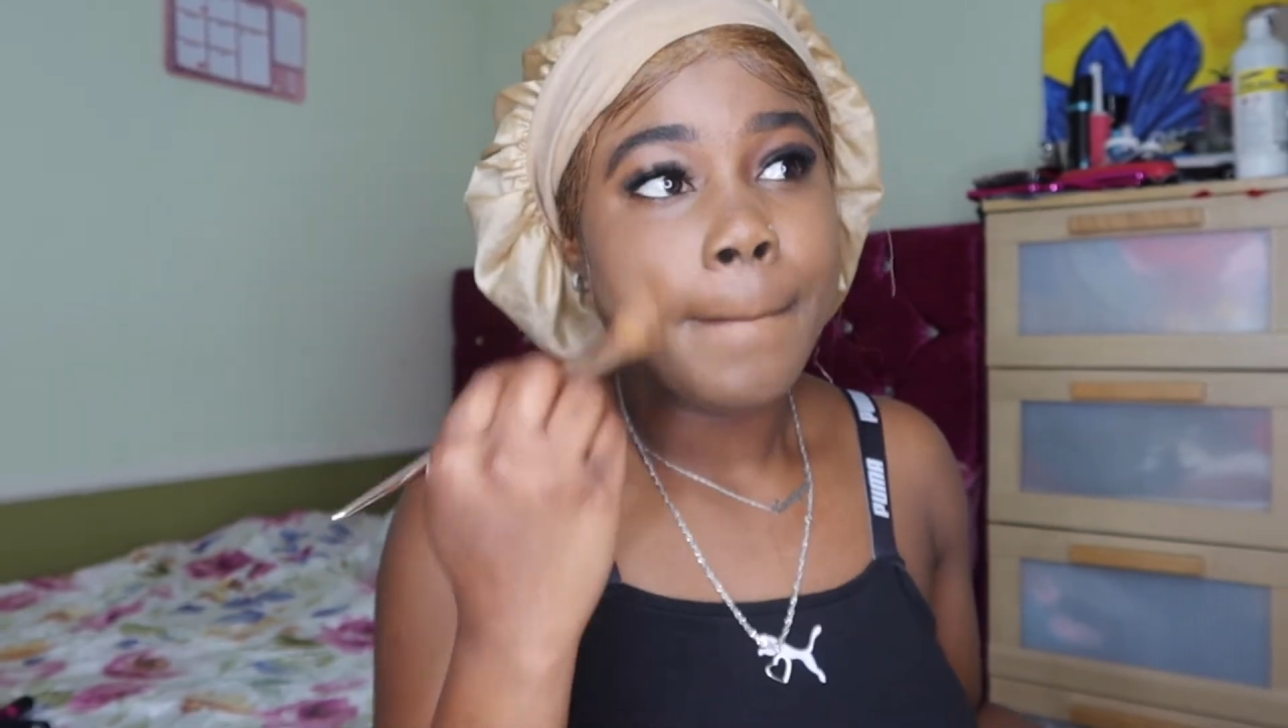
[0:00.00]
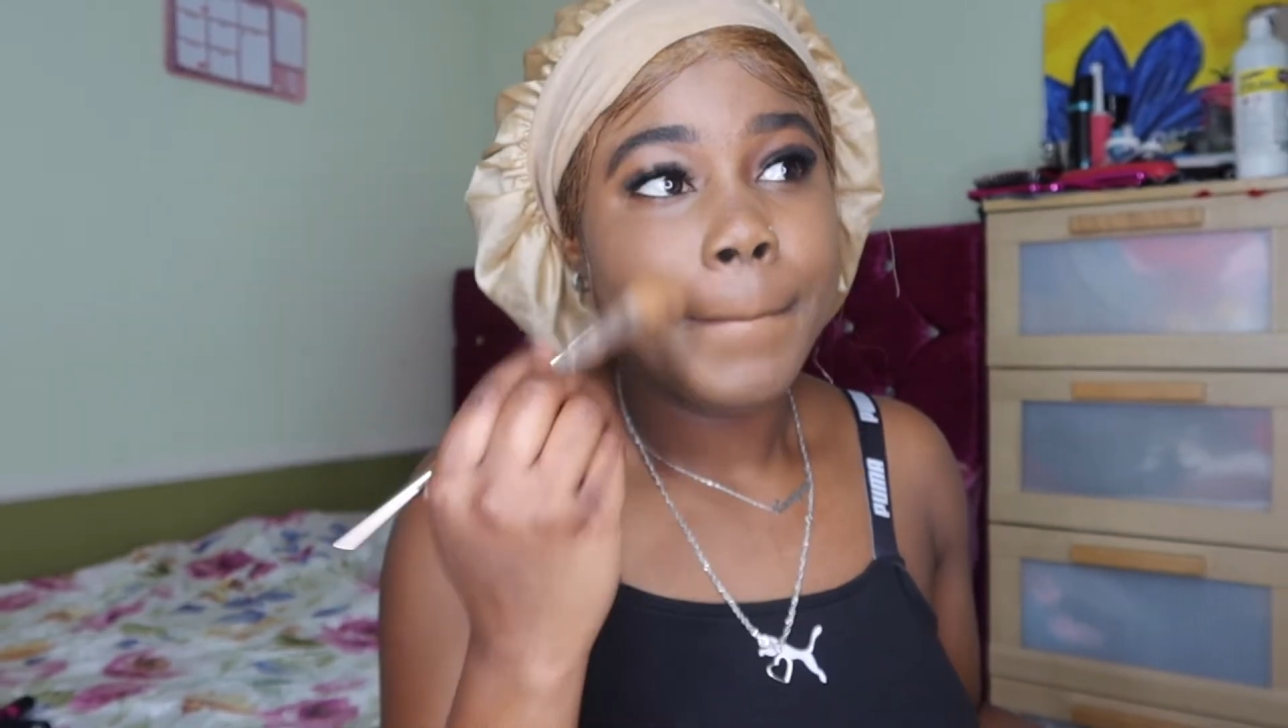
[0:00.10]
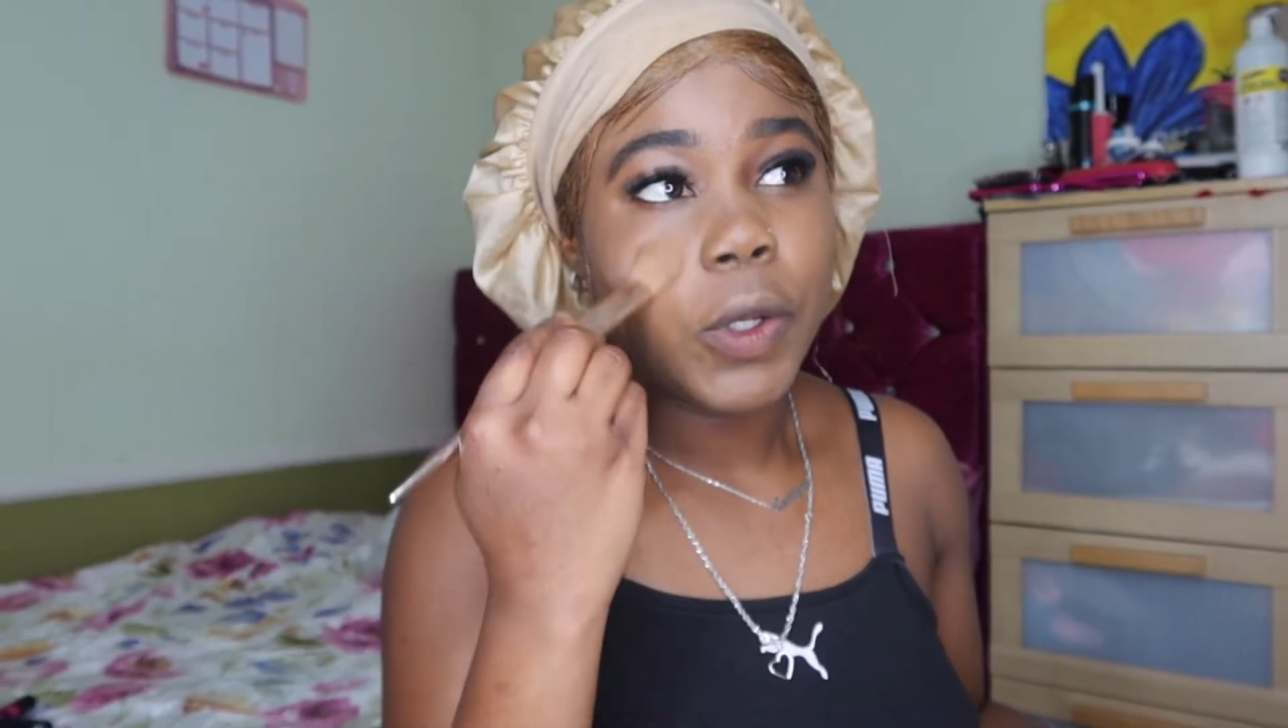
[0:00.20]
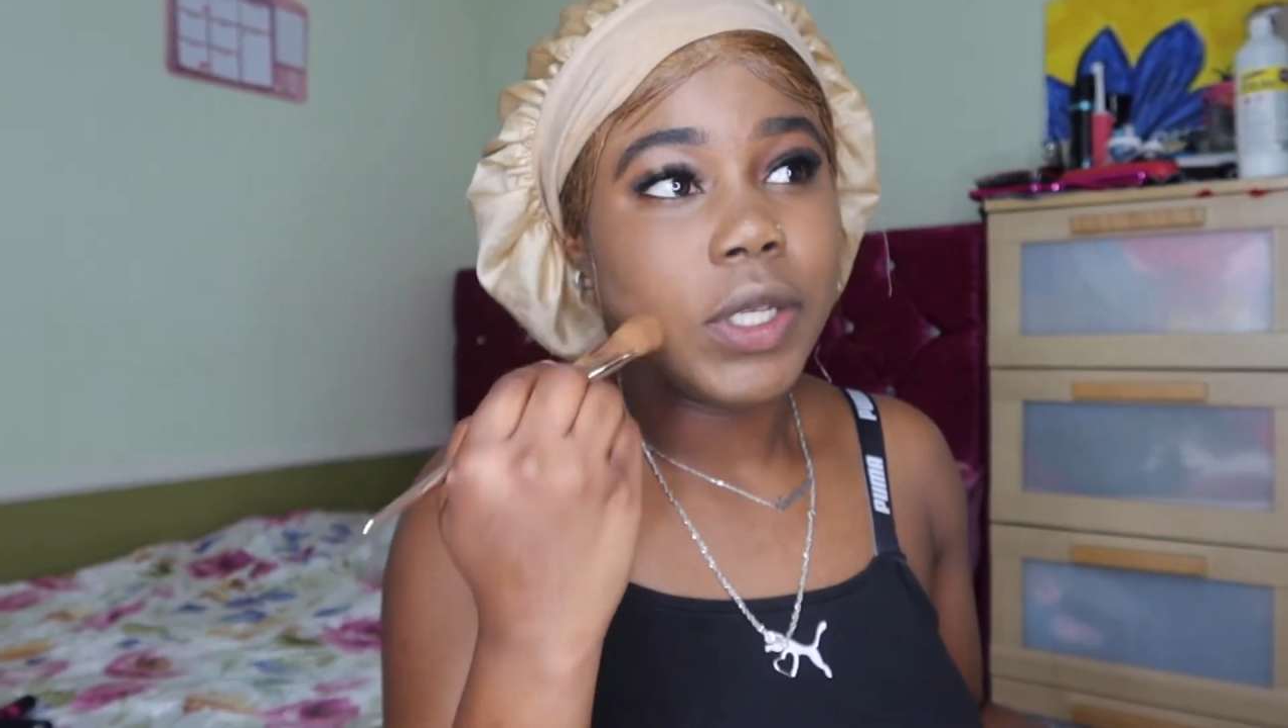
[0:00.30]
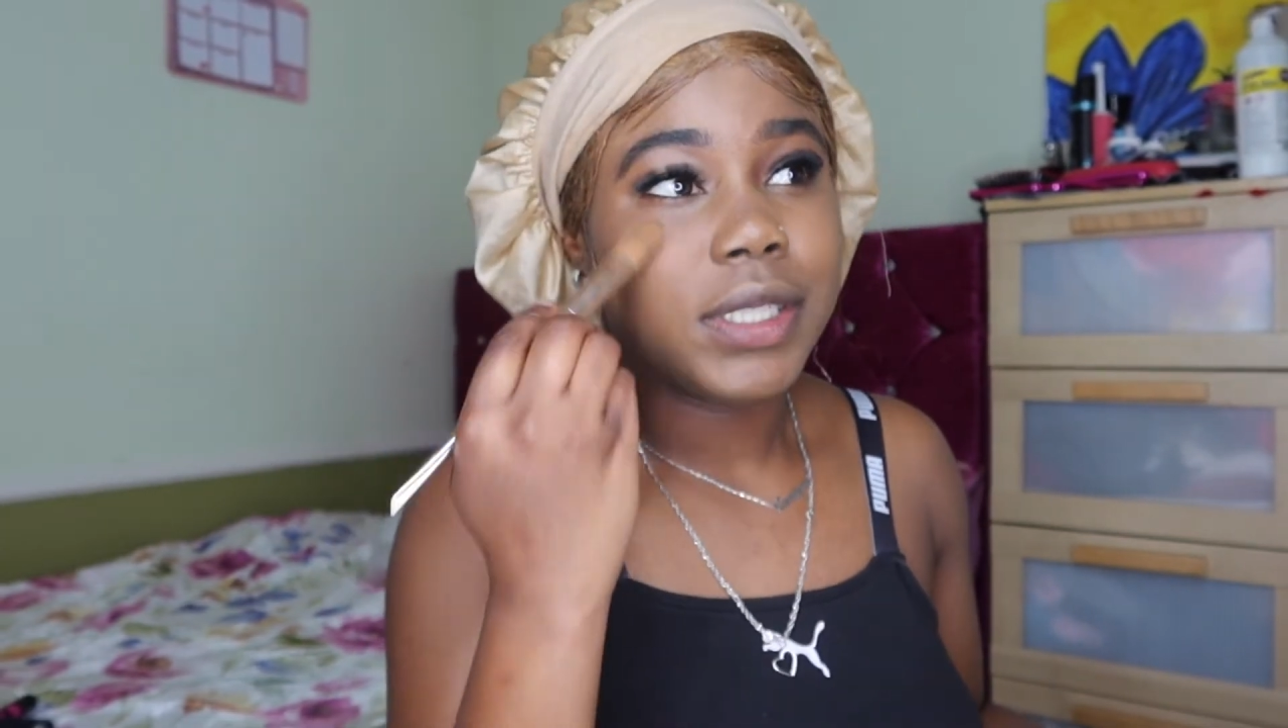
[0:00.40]

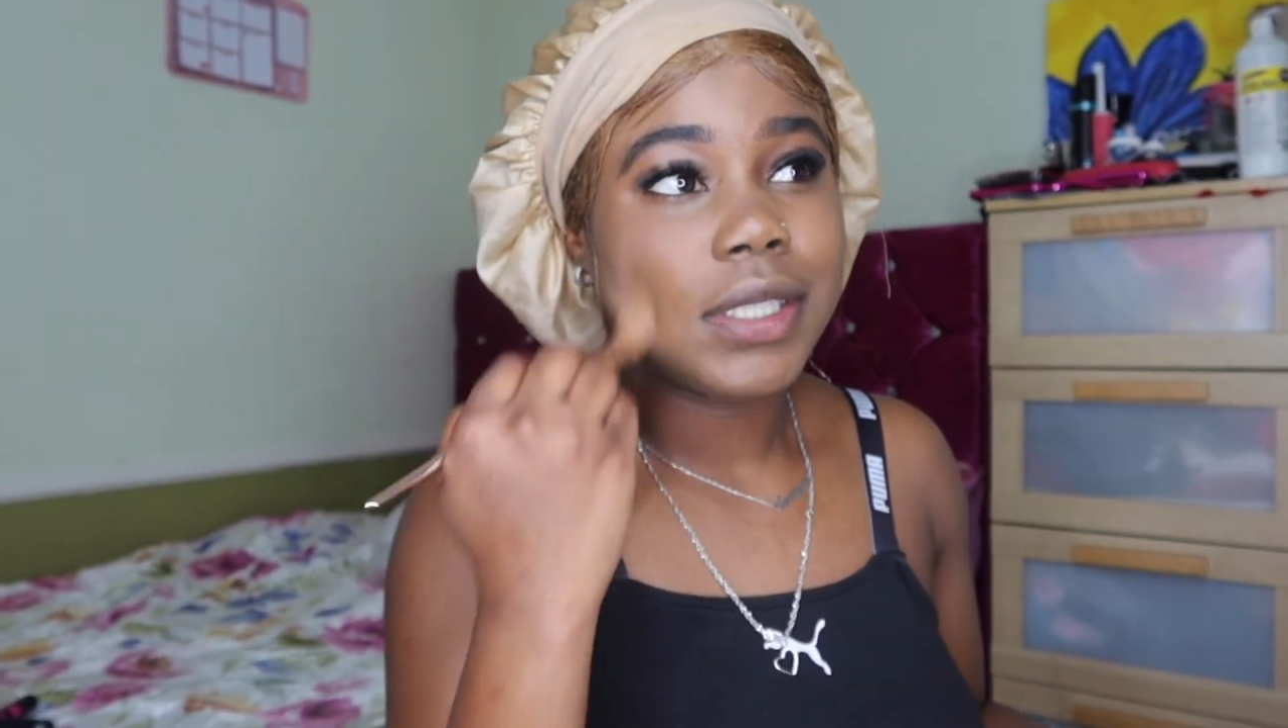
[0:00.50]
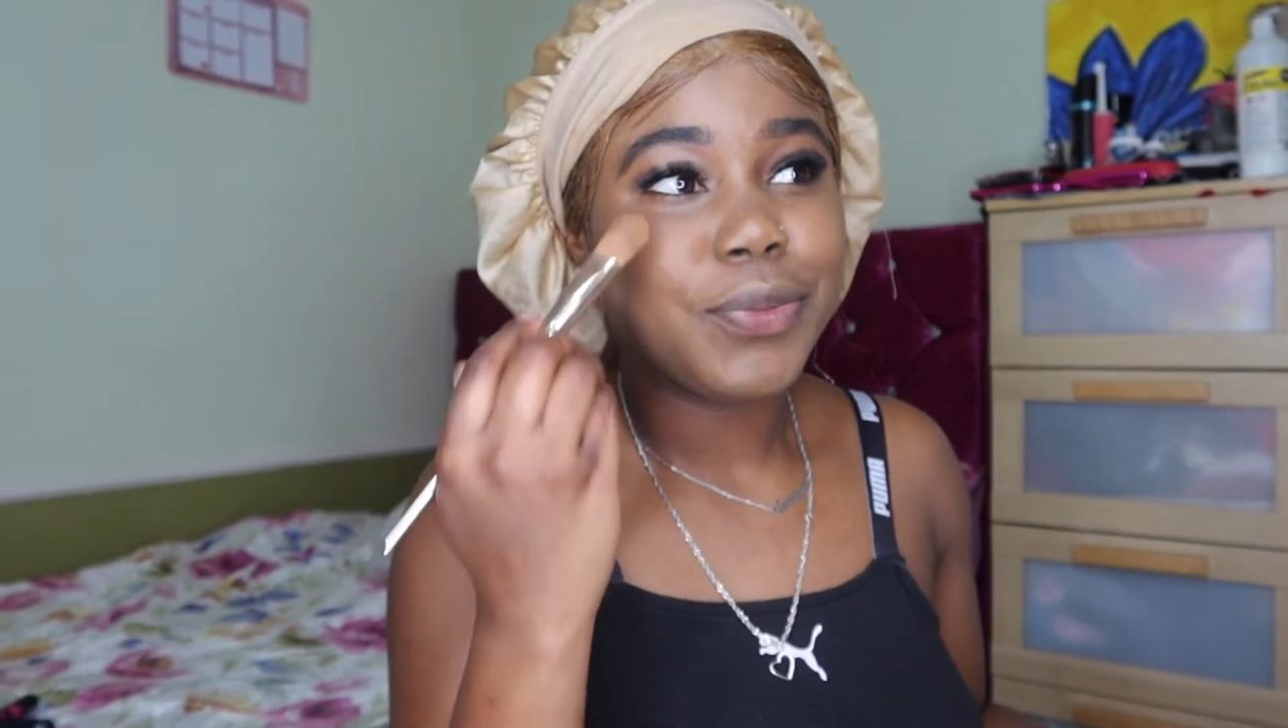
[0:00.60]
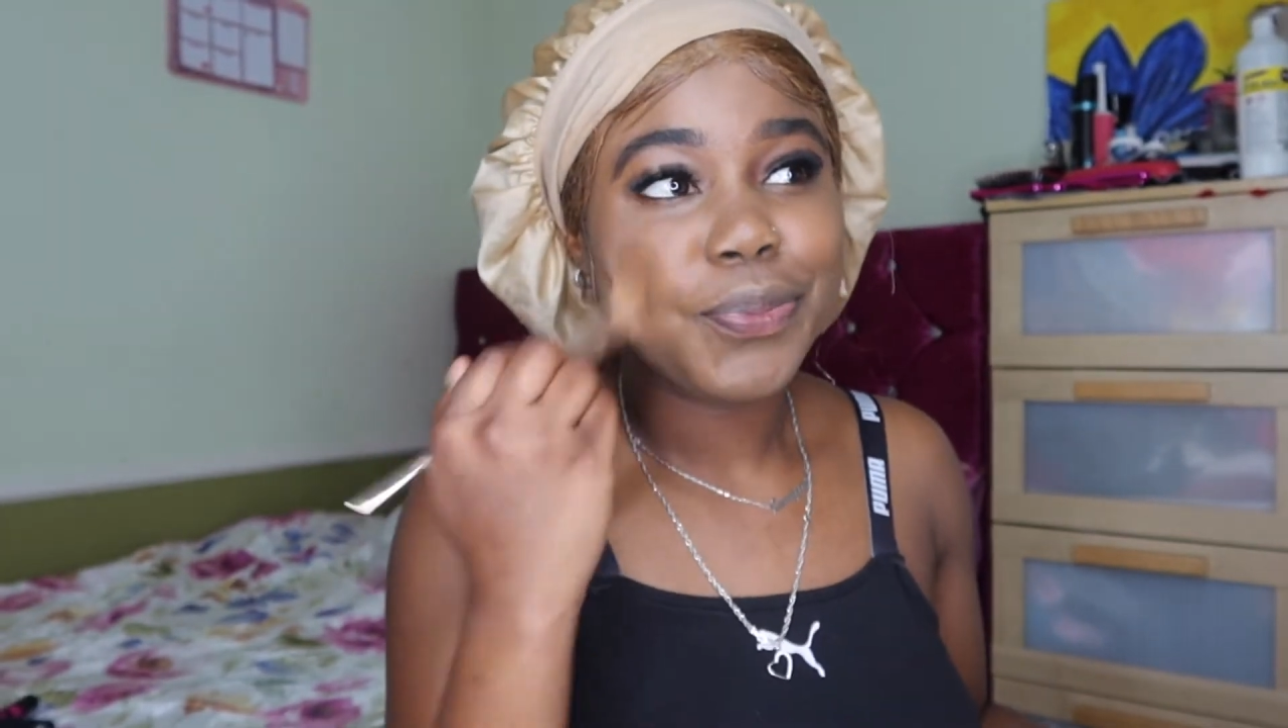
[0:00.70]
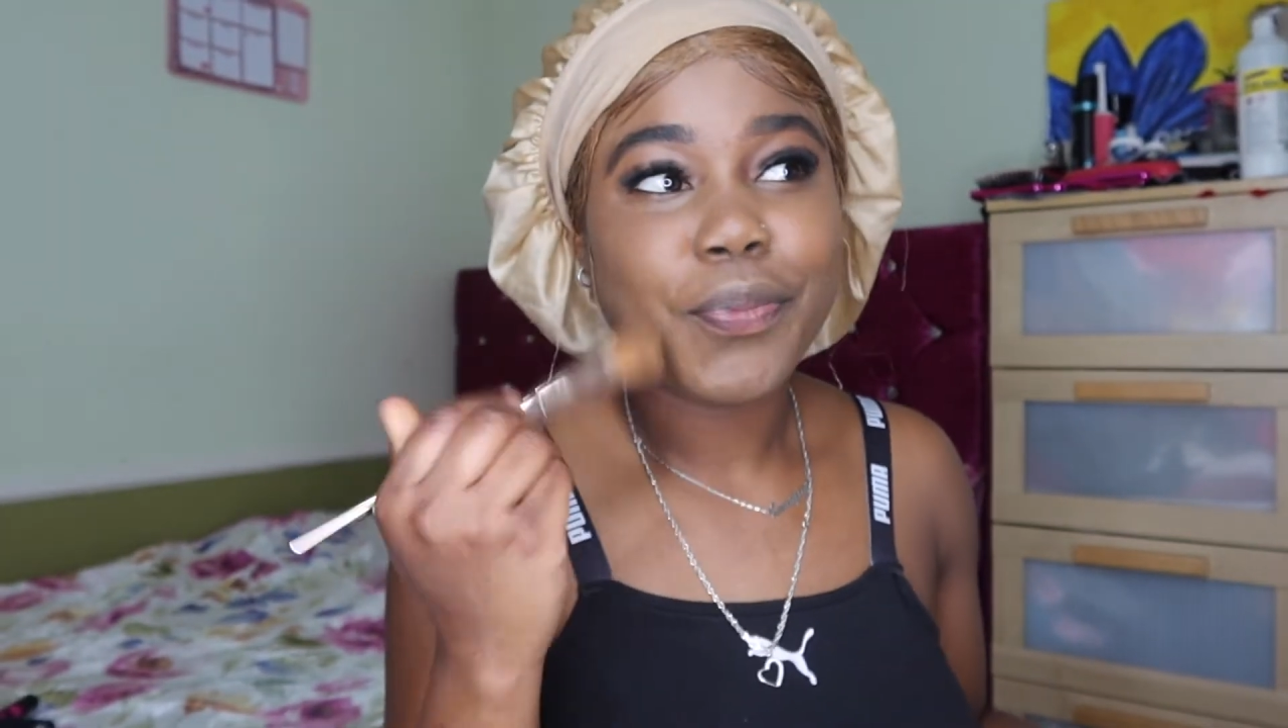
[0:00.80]
But